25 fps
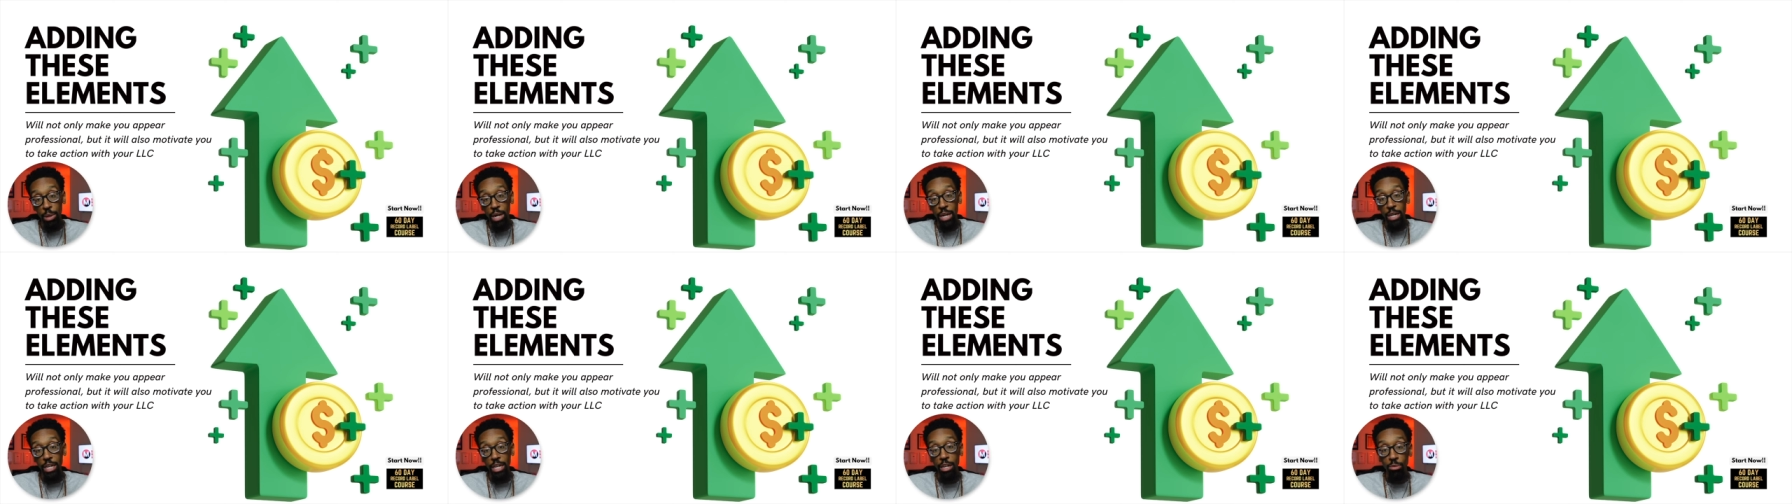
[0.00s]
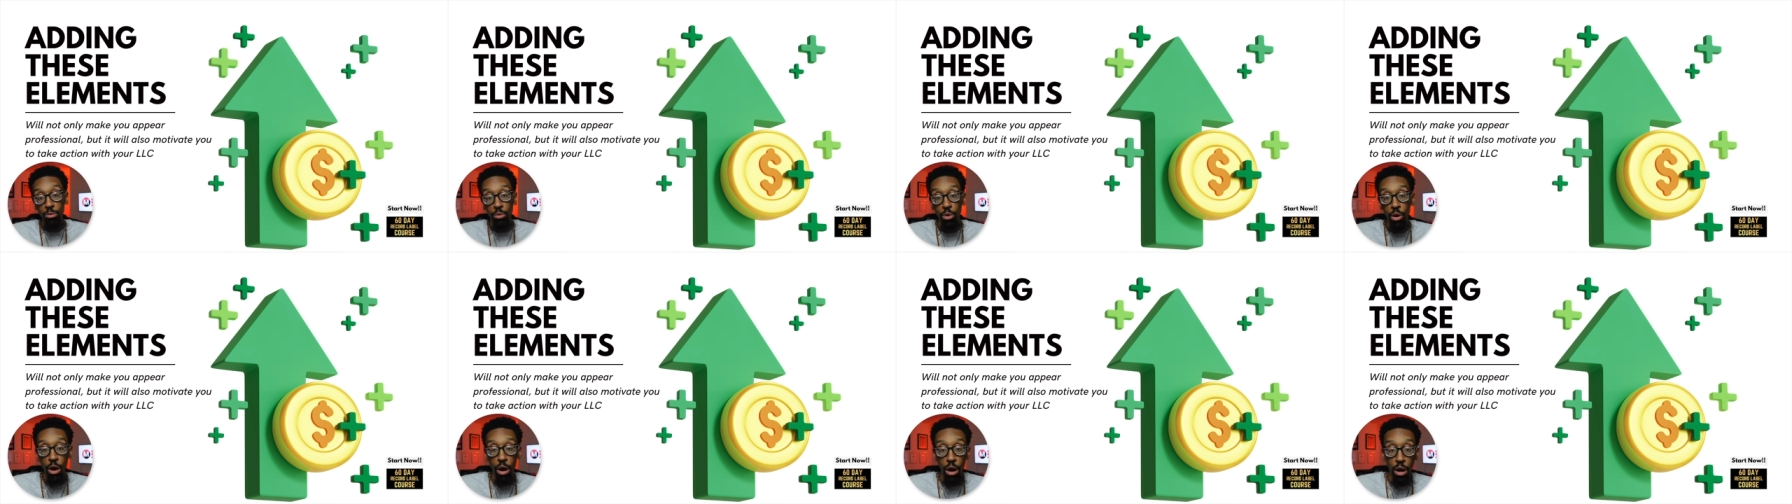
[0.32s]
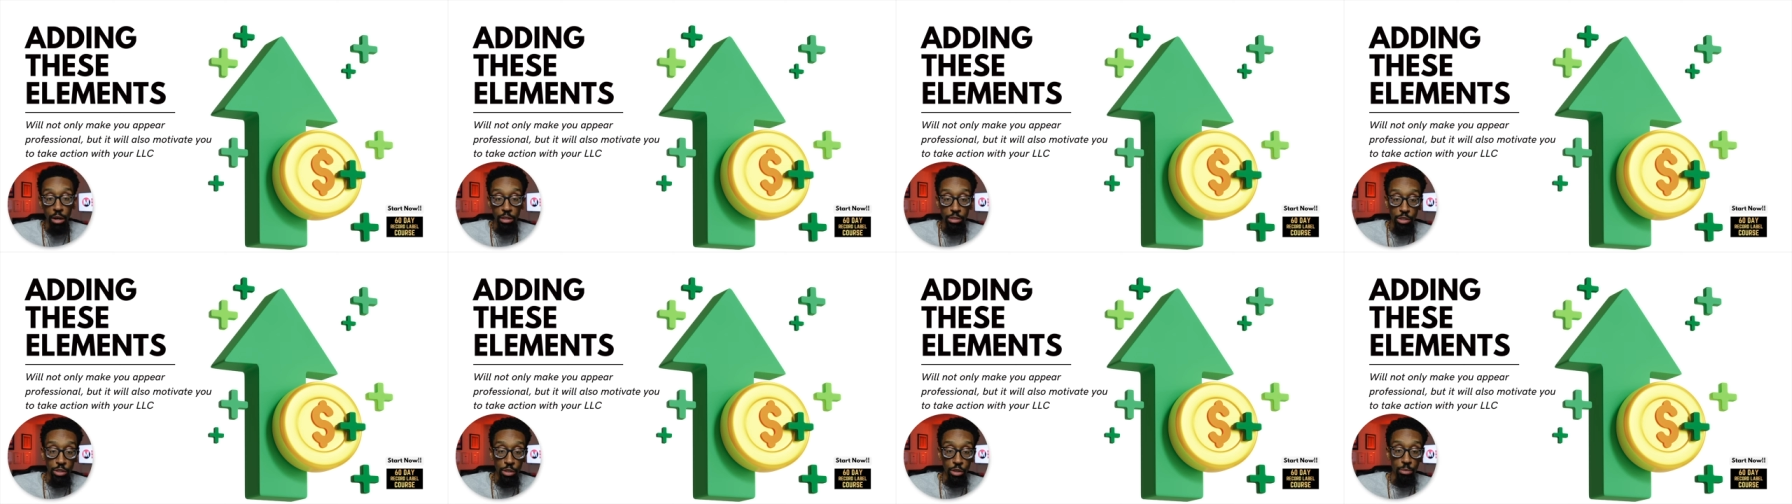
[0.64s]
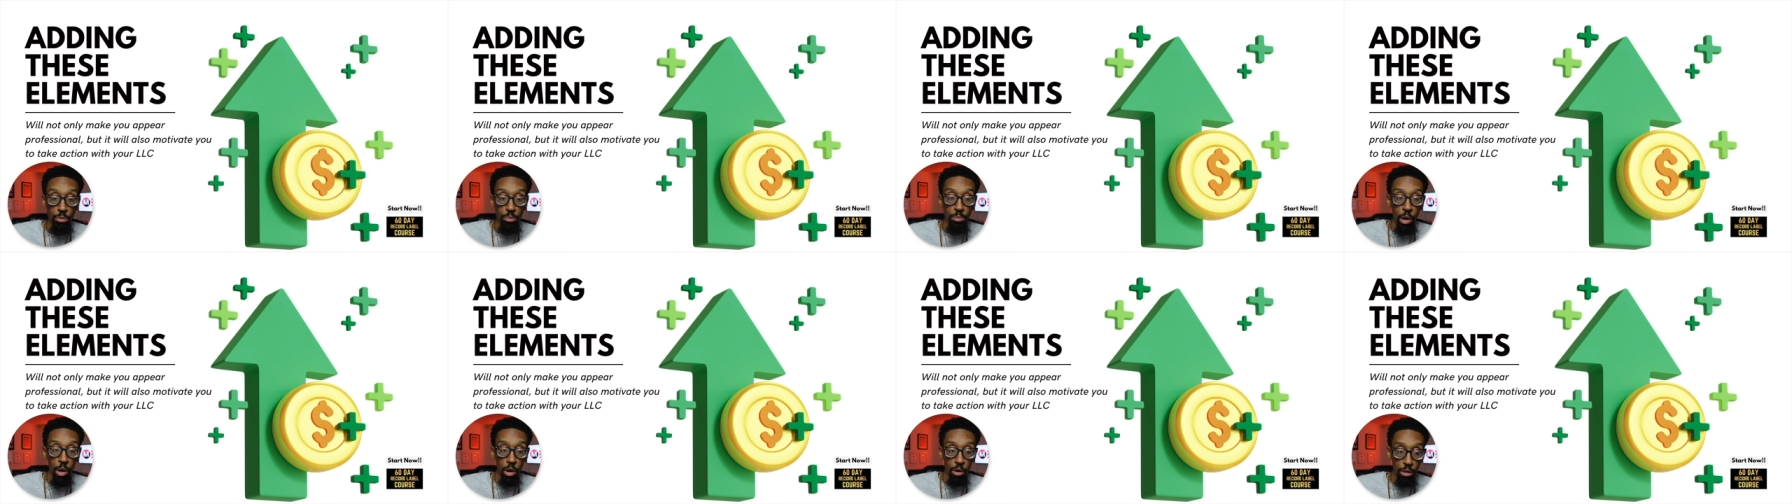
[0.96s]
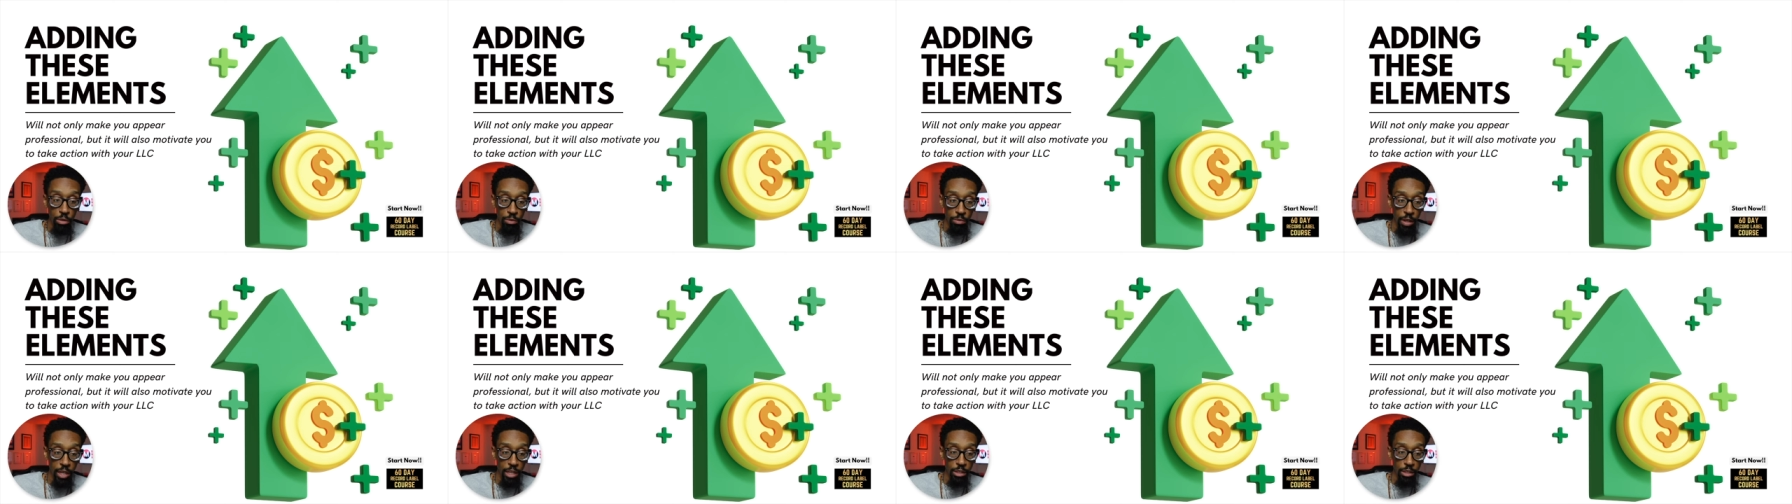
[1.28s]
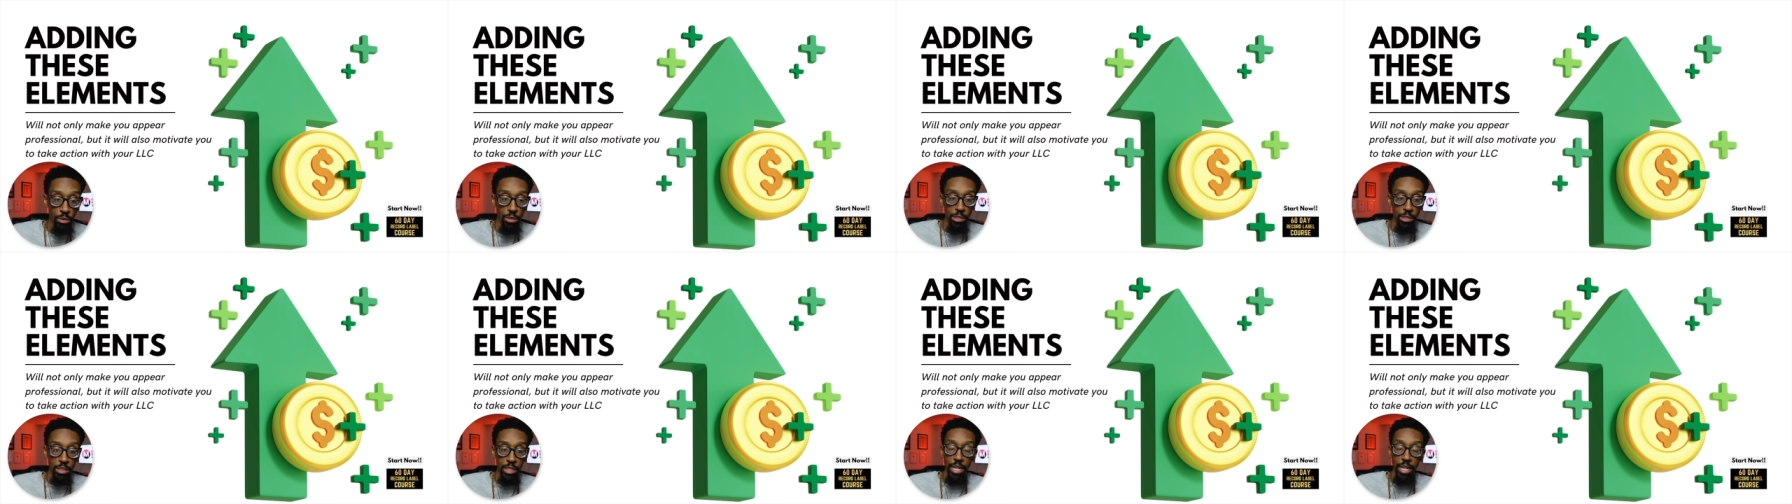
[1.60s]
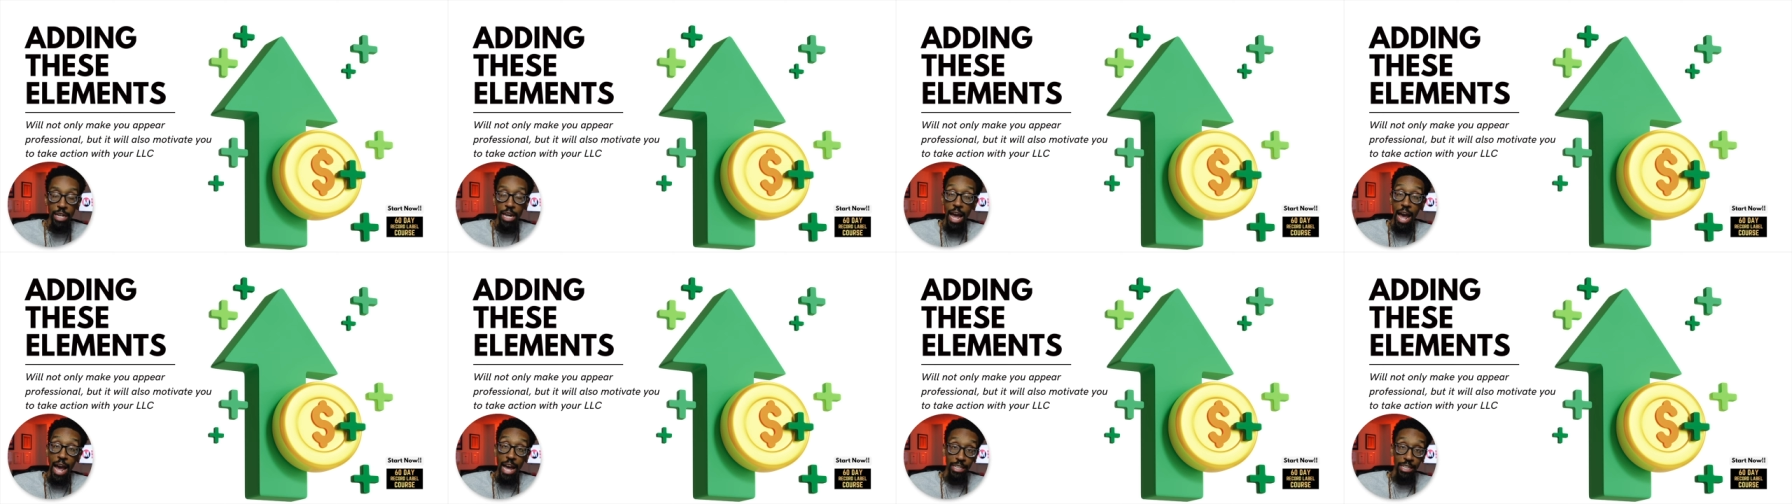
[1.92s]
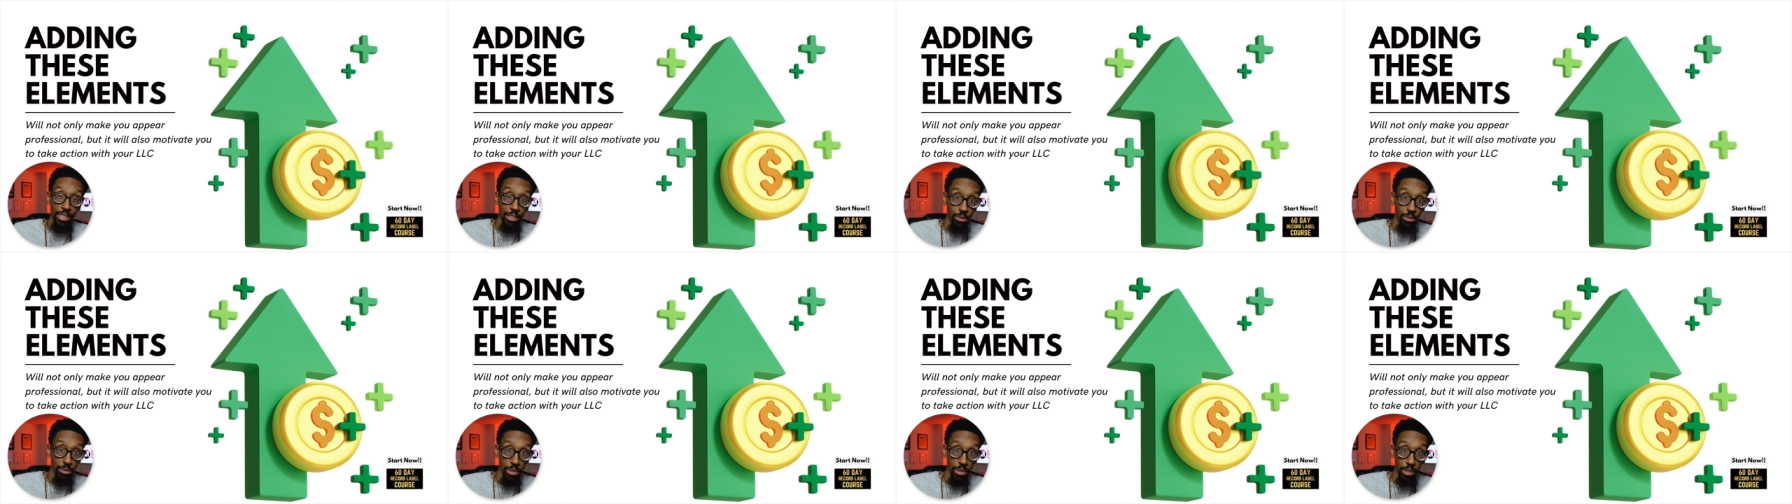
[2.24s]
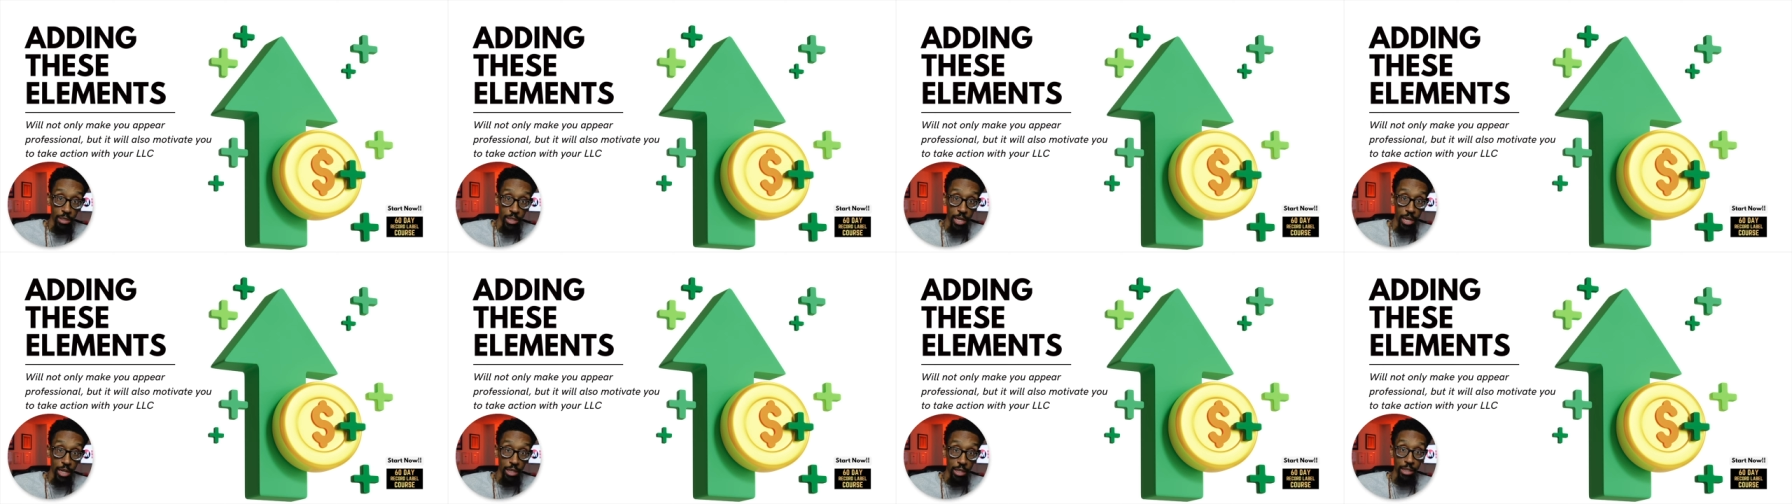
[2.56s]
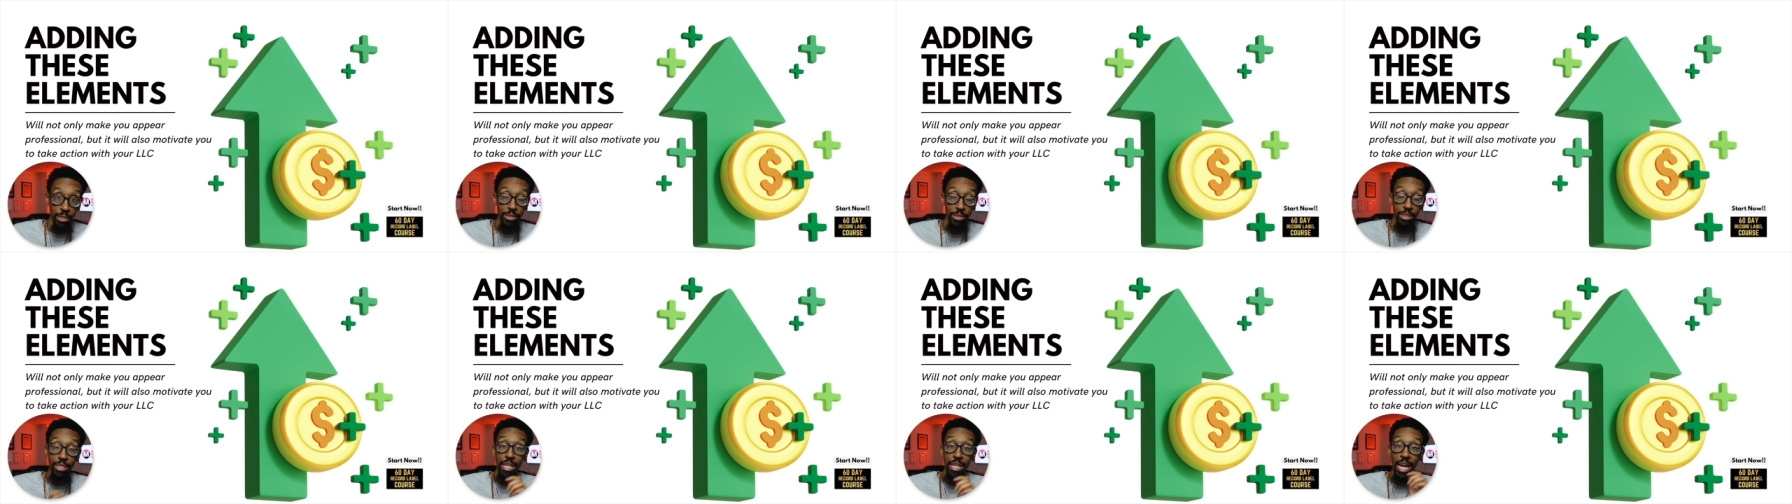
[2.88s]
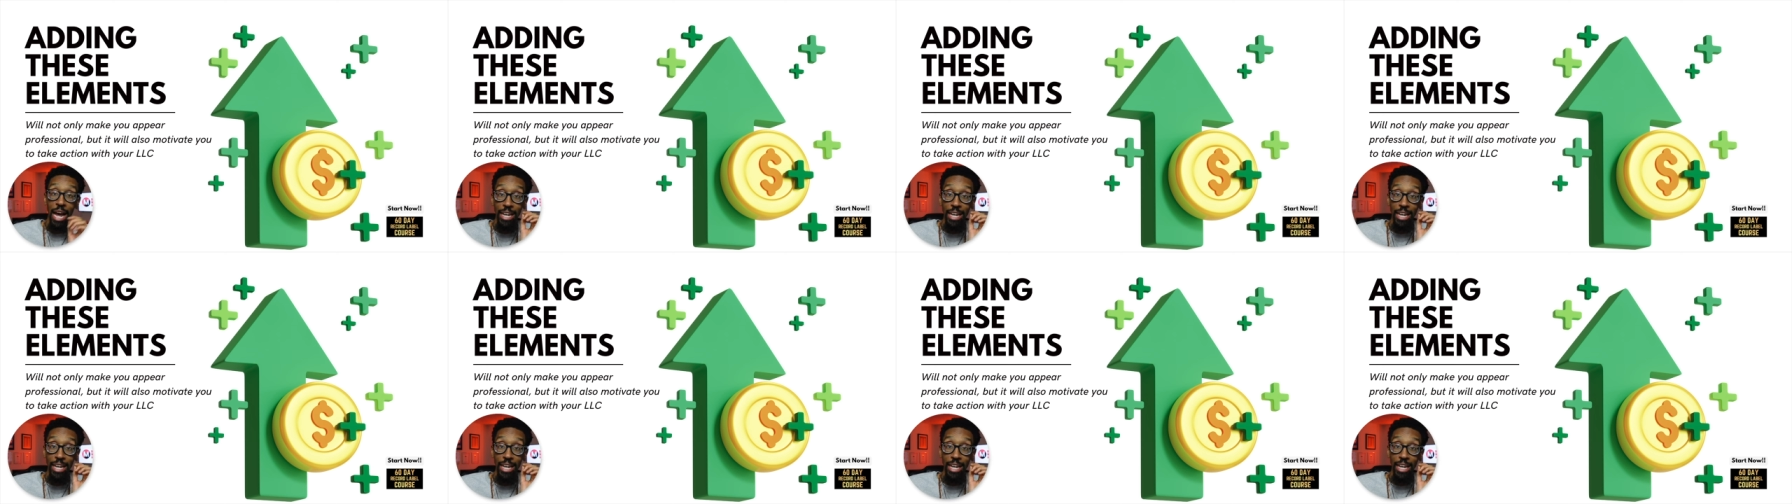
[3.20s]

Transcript: but it will also motivate you to take action with your LLC.